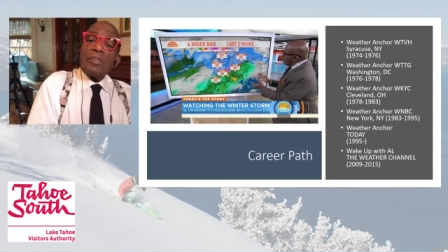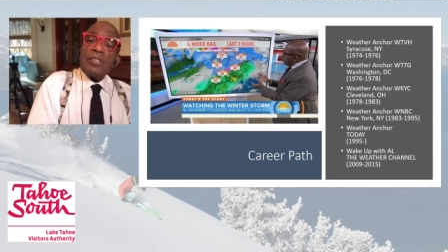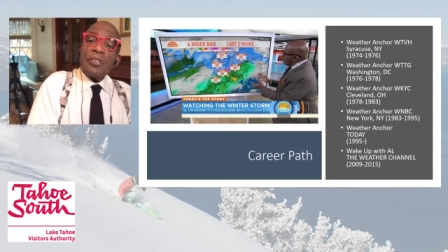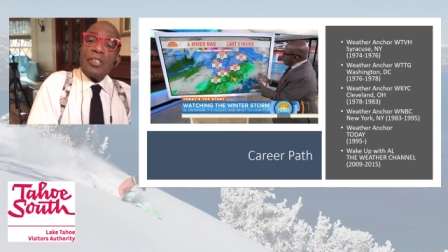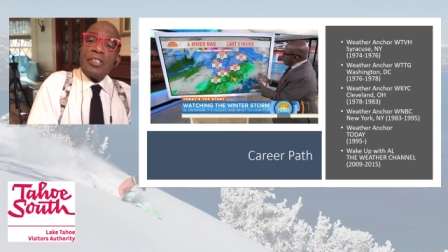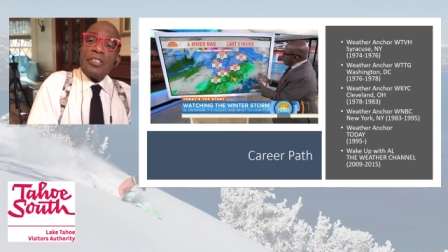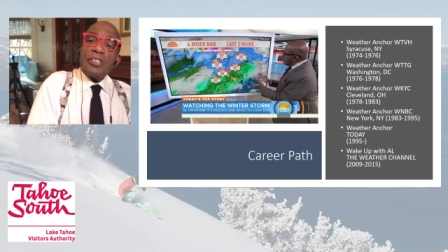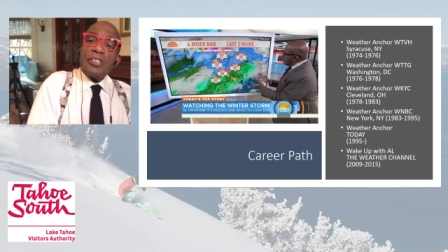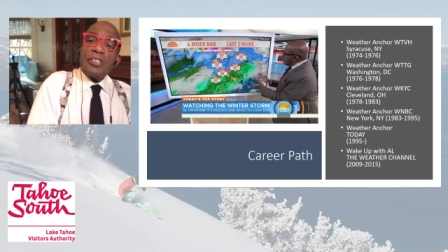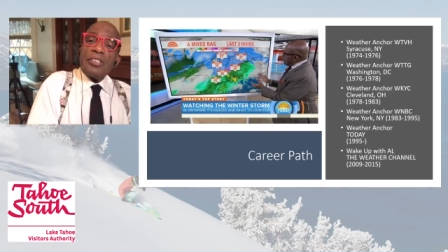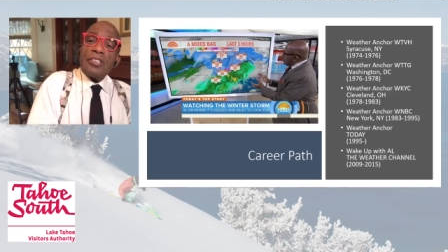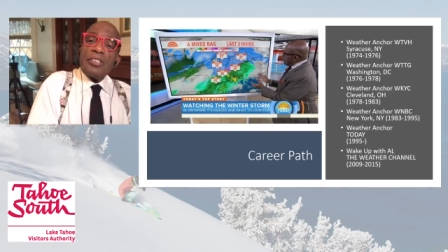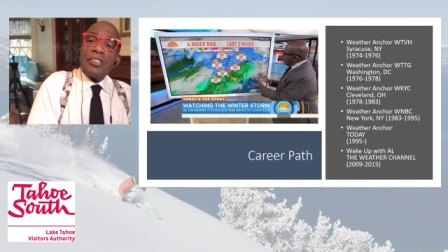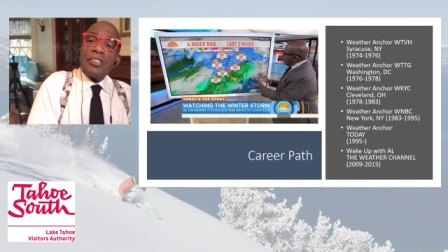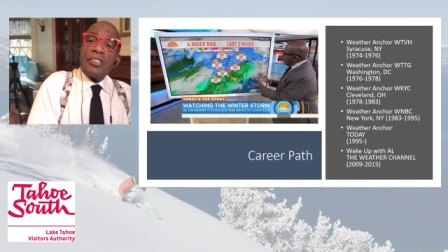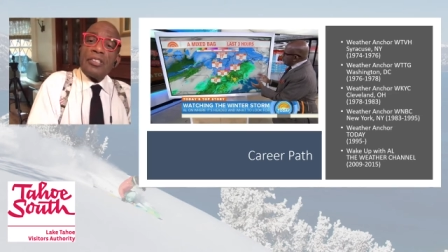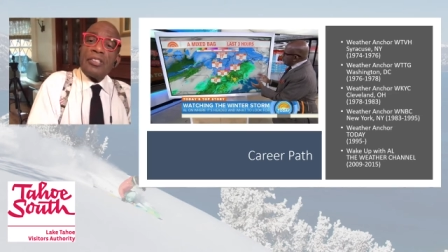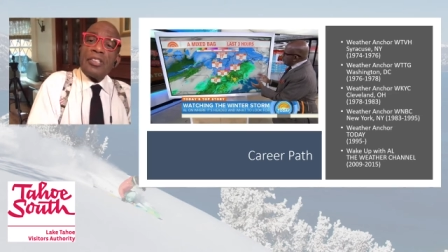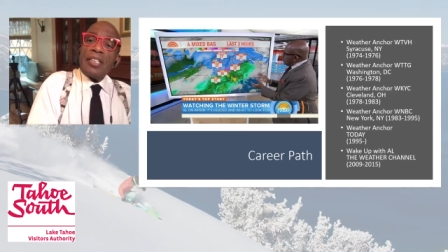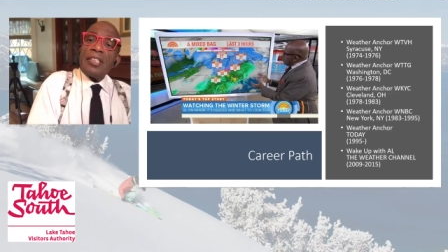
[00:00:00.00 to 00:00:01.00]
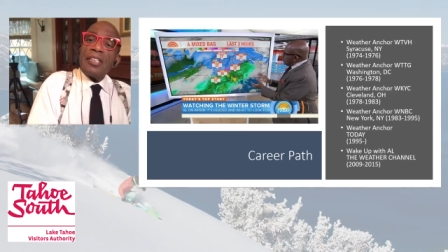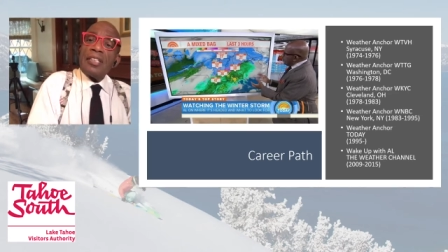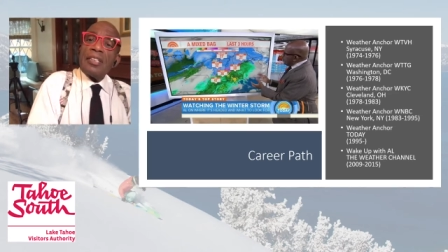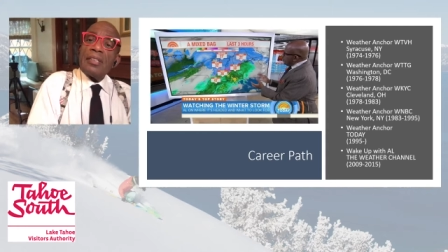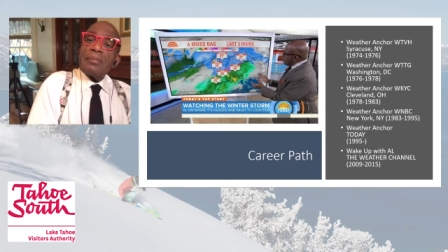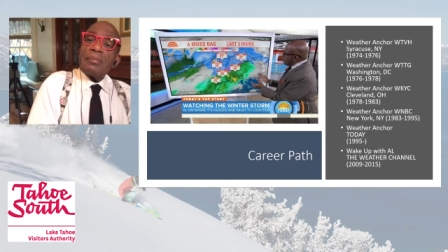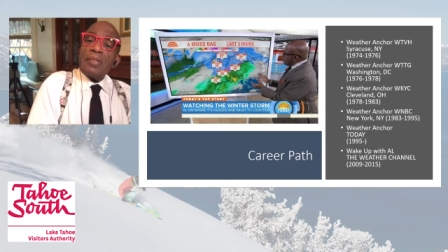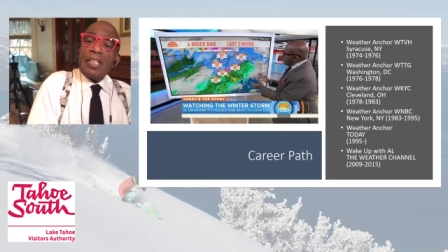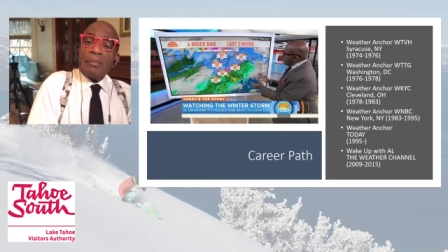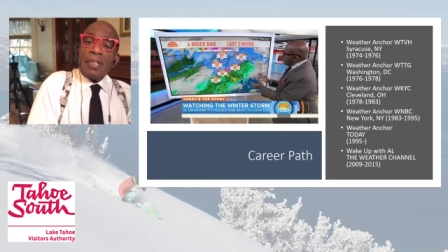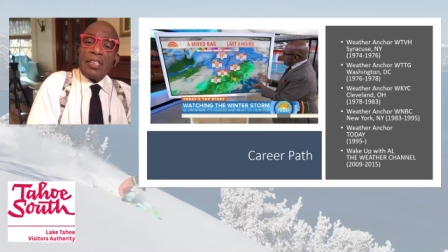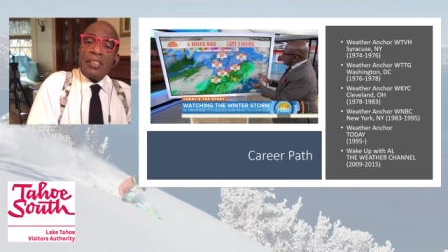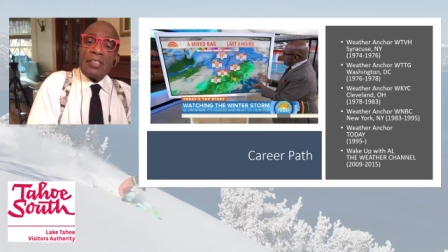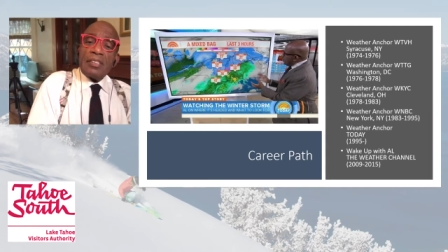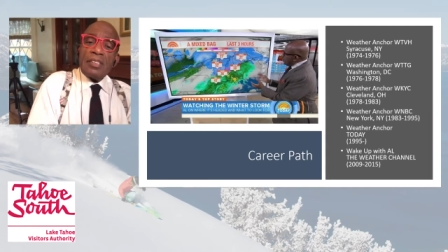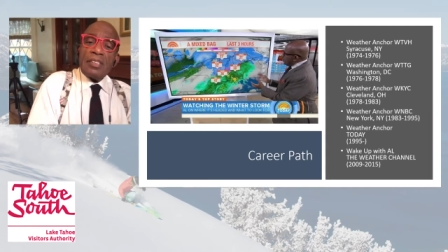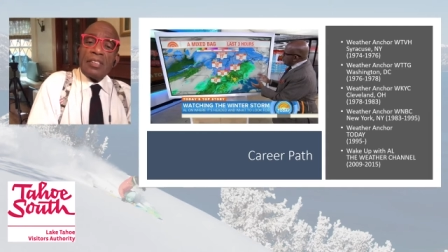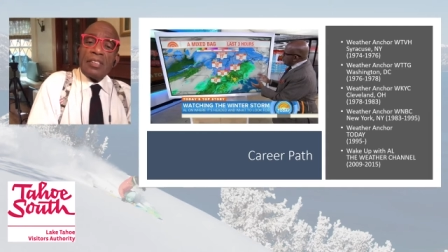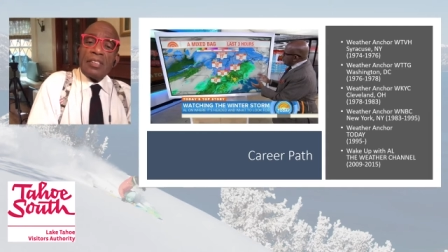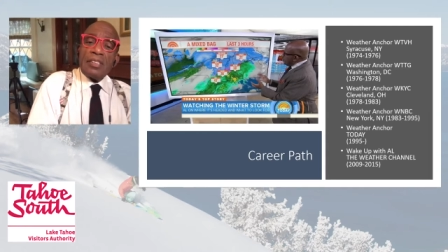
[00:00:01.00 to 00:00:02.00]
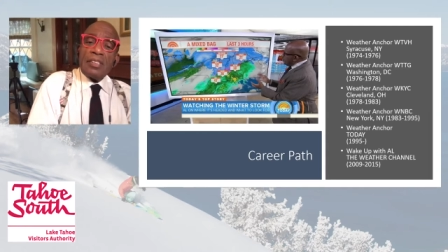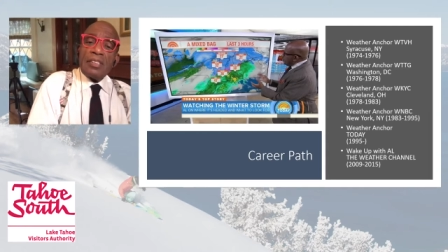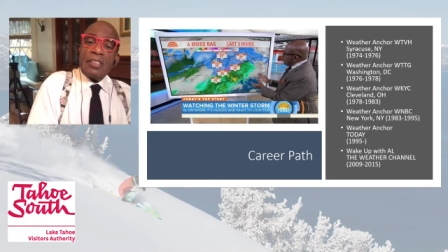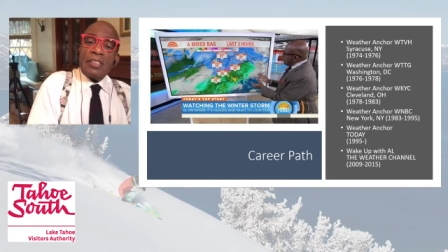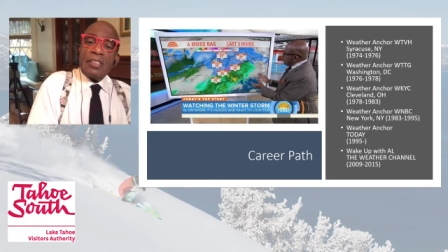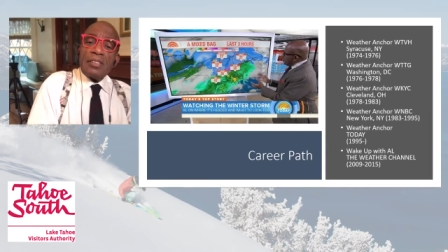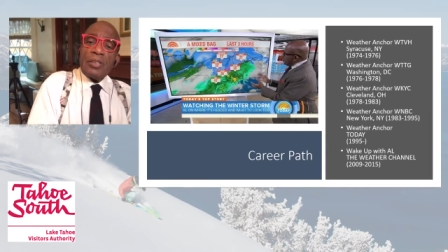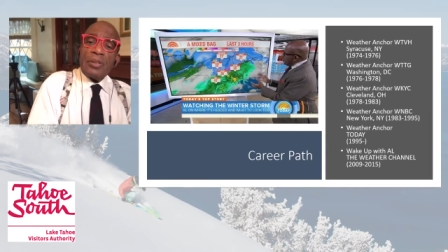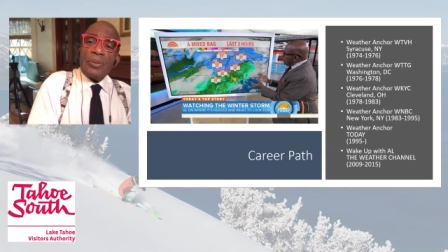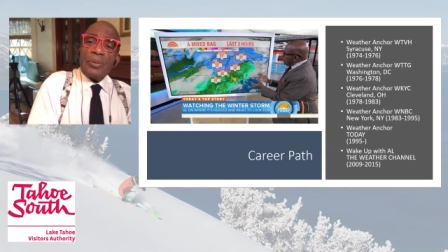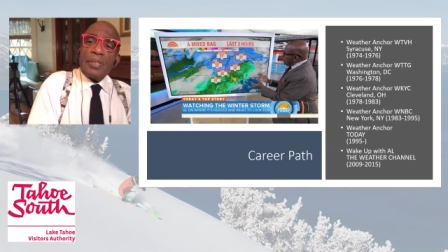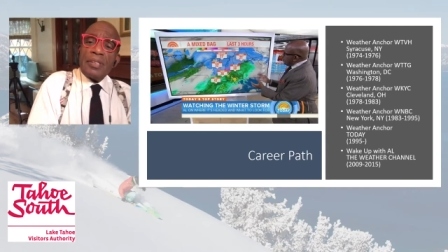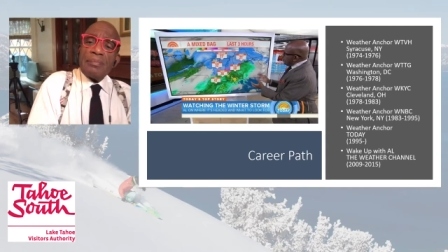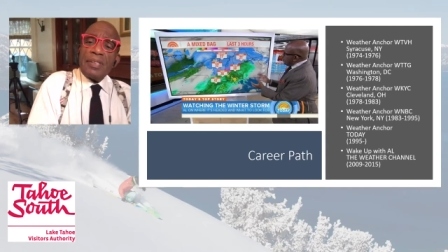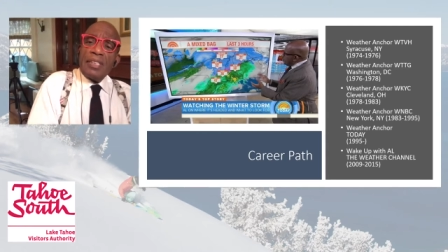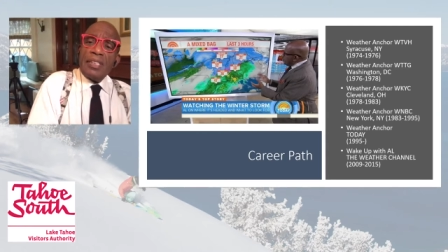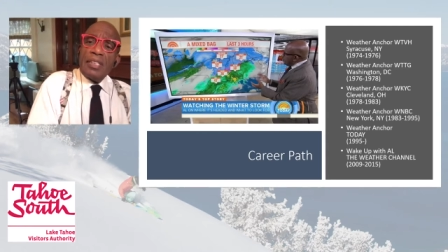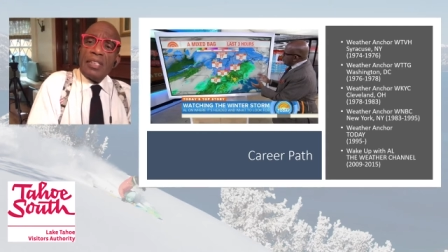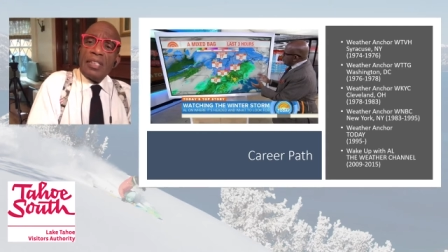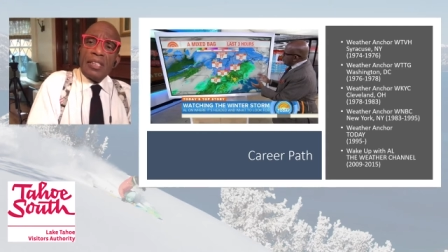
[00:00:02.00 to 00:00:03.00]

I'm just going to check the. Uh, well, I guess there's no uh,